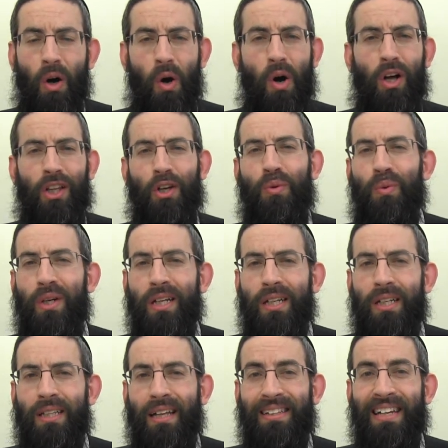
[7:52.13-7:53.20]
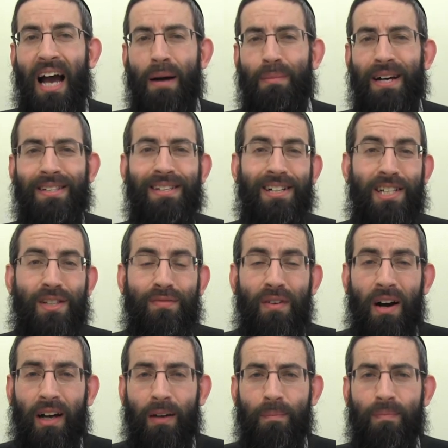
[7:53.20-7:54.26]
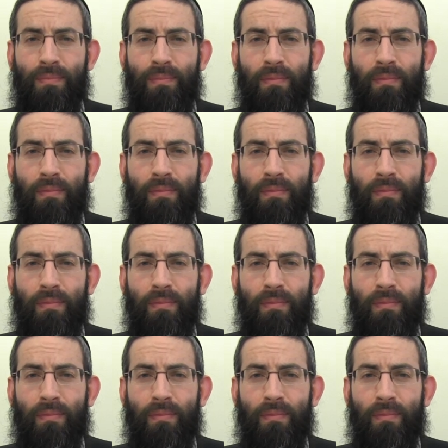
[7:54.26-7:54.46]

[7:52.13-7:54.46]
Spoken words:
All agree that the amma has 6 tefachim.